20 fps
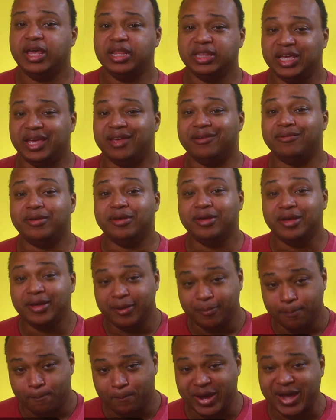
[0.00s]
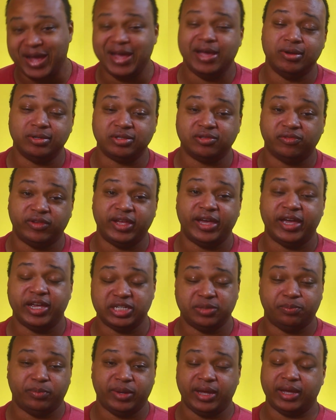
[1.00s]
that BIOS
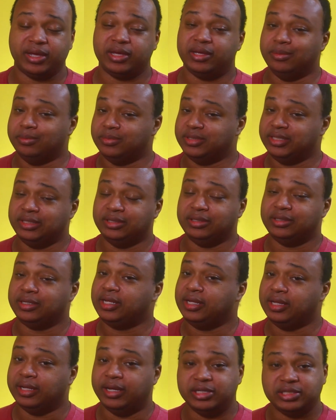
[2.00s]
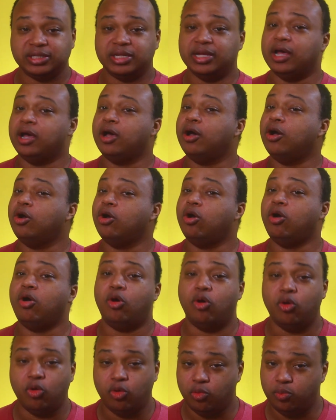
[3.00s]
flashback comes in clutch a
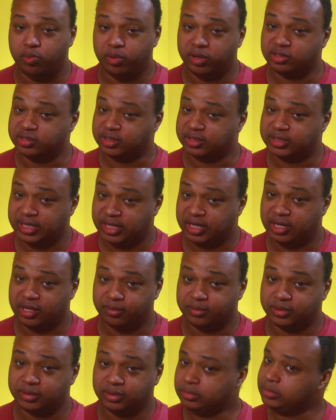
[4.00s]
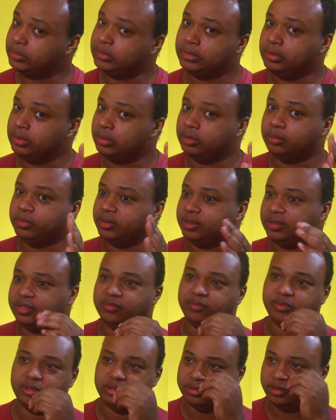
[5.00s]
whole bunch of times. You don't
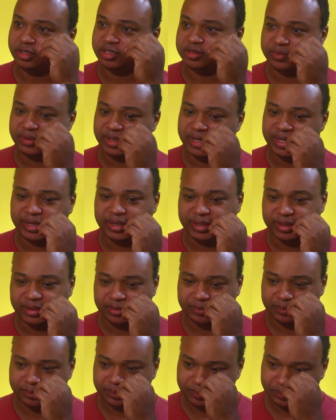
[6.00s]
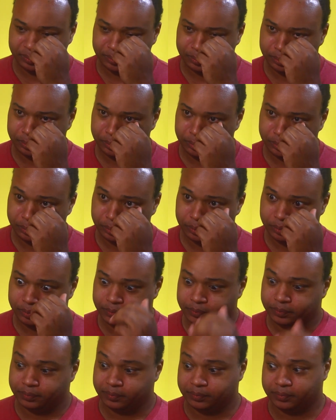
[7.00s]
believe me, trust me, I, um,
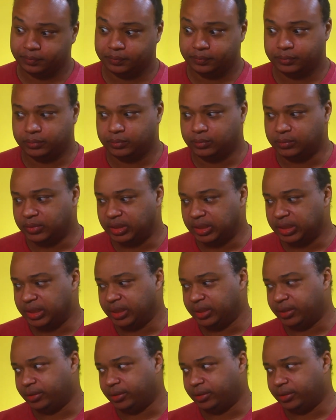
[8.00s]
I